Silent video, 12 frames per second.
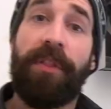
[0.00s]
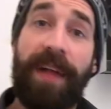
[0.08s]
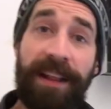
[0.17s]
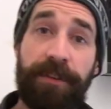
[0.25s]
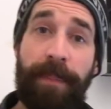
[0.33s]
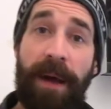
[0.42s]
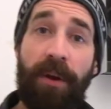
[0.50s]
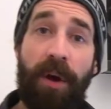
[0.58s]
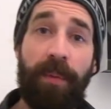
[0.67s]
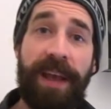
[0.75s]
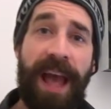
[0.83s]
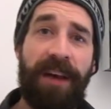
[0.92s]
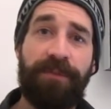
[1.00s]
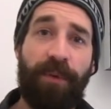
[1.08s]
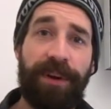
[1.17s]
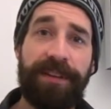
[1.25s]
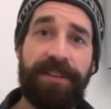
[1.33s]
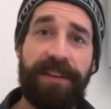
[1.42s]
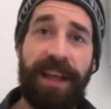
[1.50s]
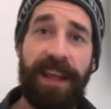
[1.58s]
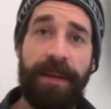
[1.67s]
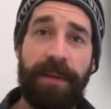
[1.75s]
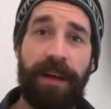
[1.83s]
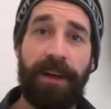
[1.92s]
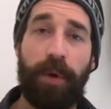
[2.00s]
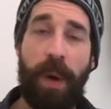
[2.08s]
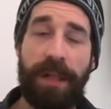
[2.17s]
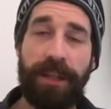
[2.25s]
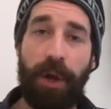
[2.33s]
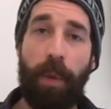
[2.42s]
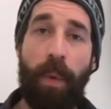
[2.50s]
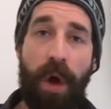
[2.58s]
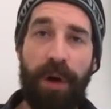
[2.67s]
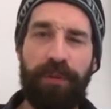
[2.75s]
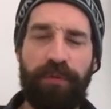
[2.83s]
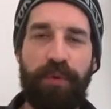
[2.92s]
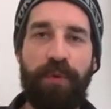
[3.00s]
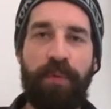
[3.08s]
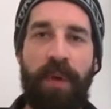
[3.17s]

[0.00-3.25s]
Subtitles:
That's about all we have for you today. A quick little walkthrough